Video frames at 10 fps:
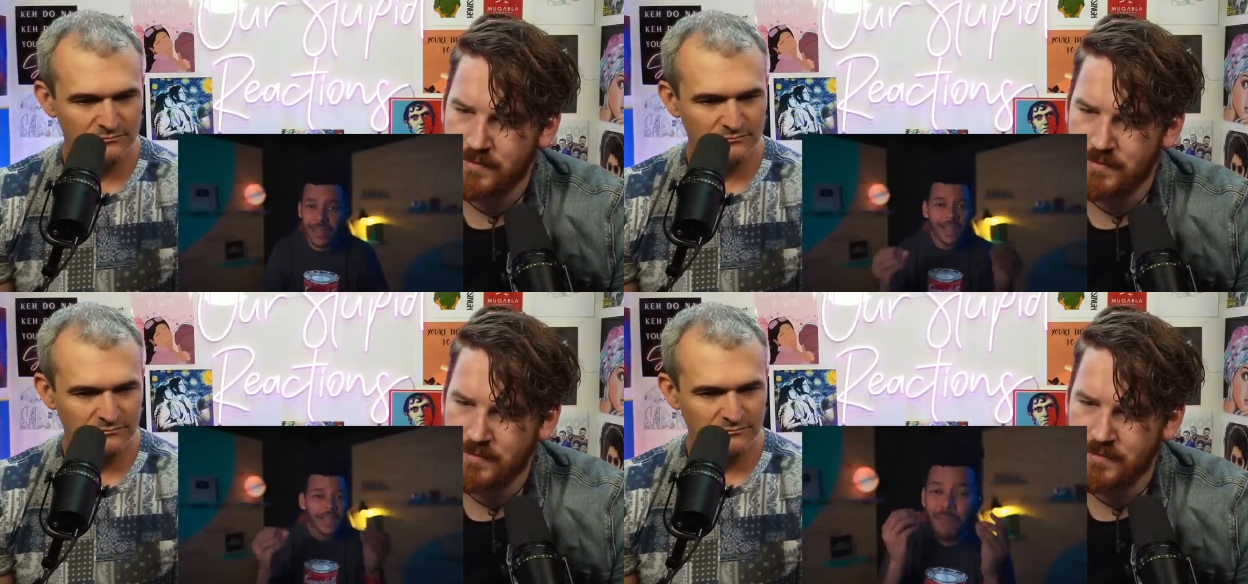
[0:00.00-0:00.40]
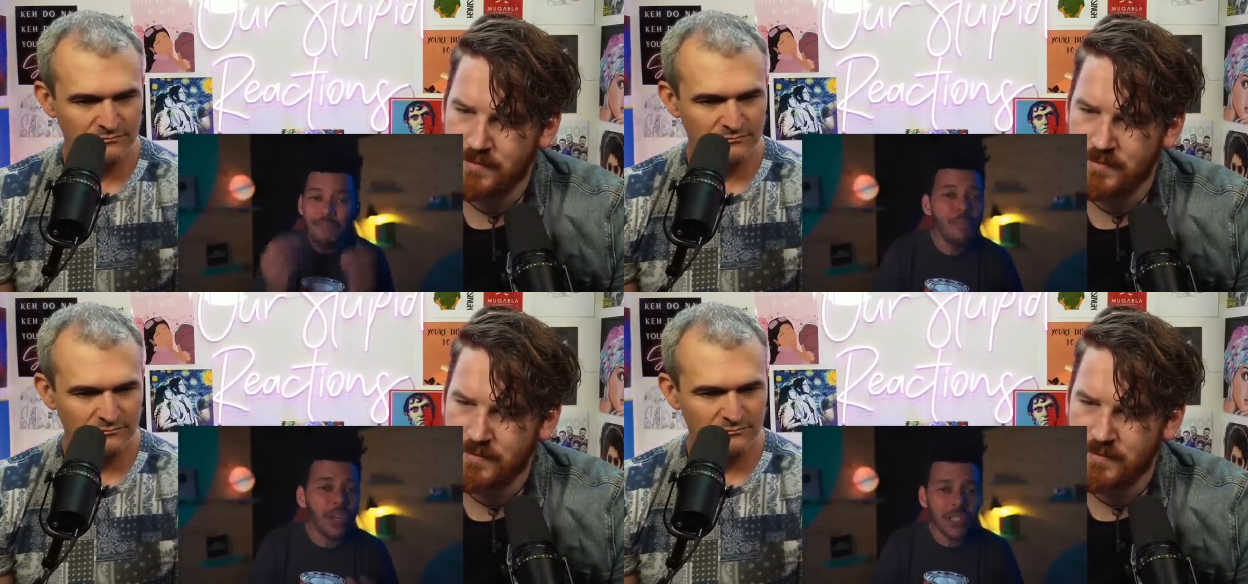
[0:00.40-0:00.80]
Speaker 1: then you
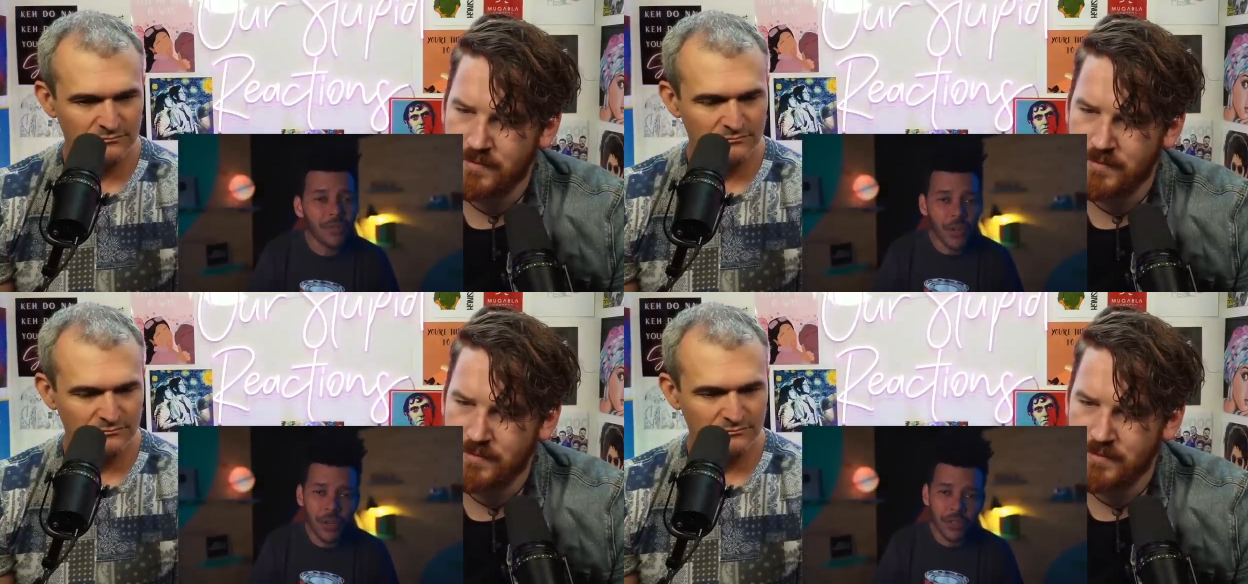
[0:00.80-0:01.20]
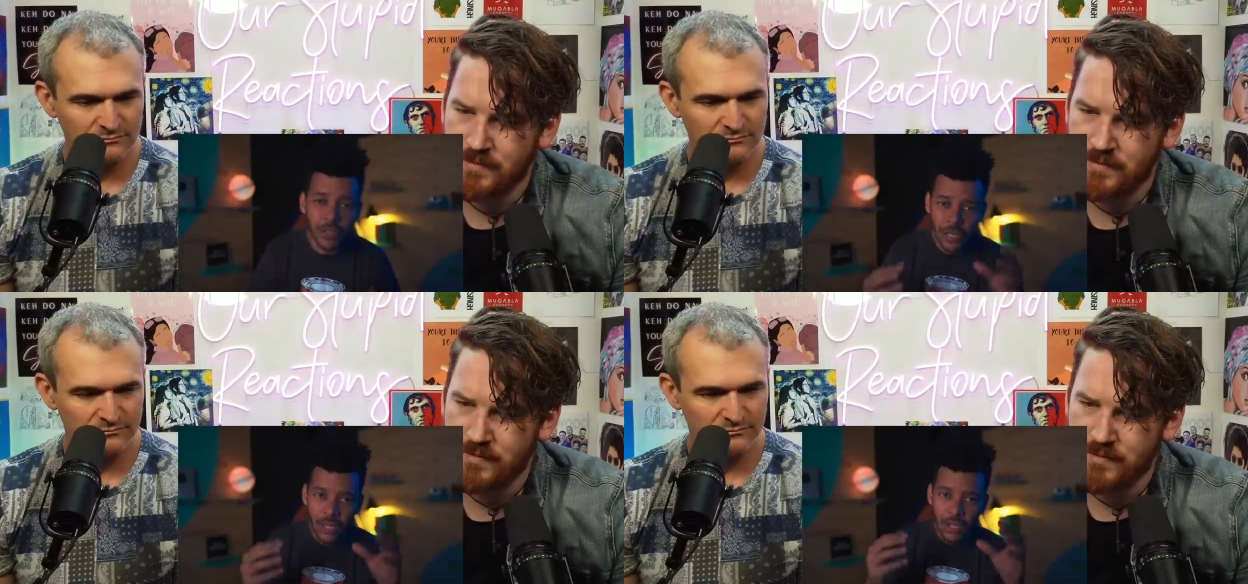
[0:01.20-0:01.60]
must have heard
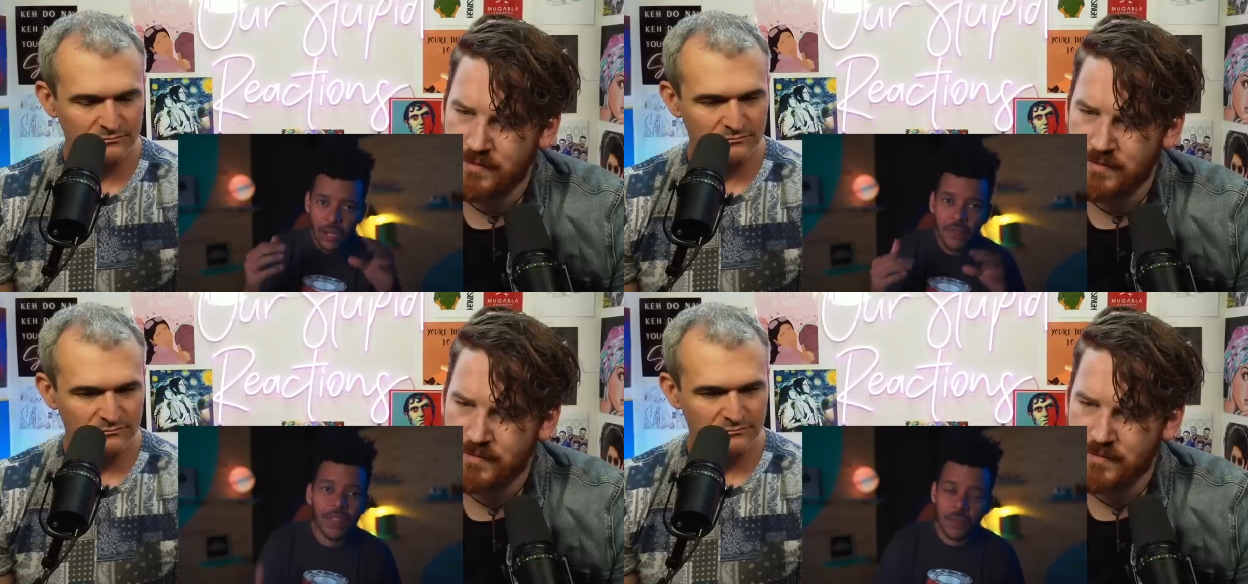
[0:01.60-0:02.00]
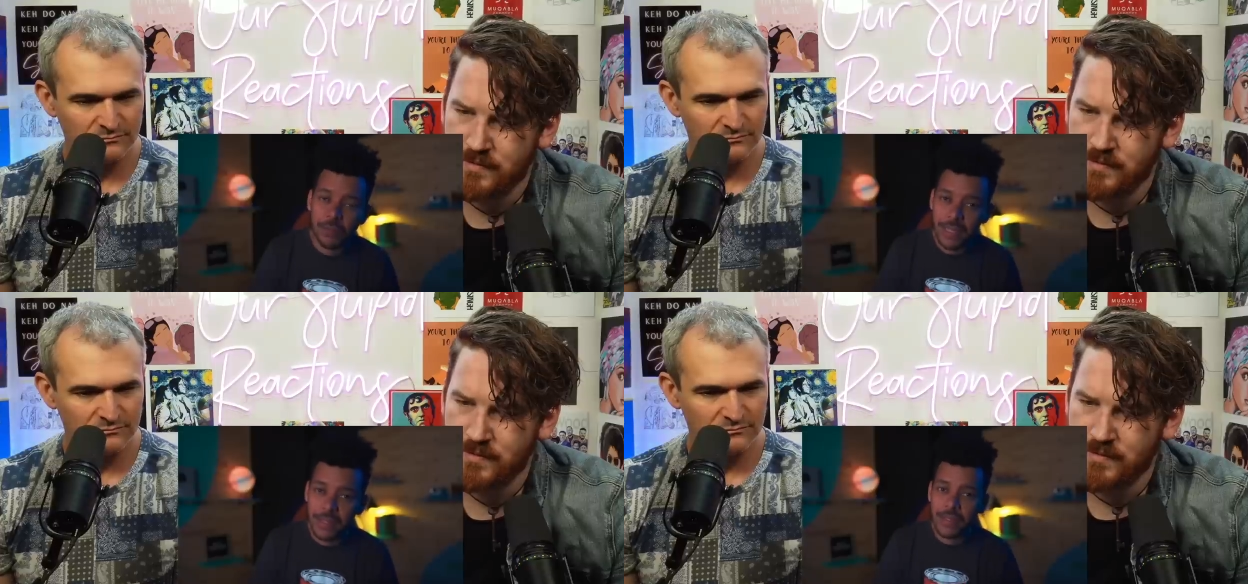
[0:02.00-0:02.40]
of this
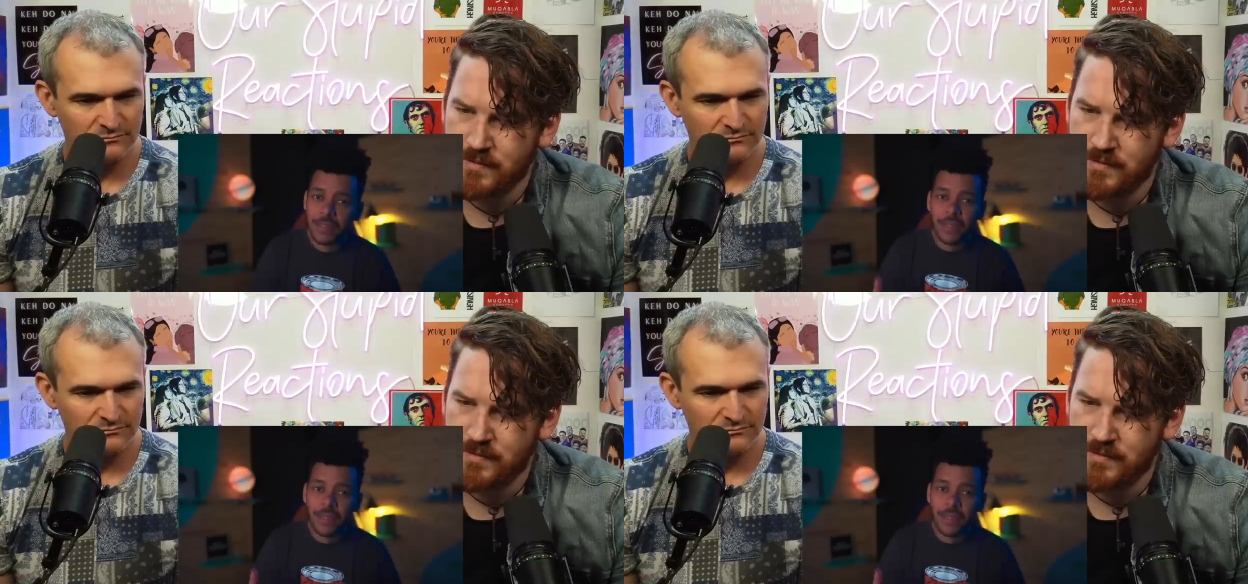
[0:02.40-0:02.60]
place,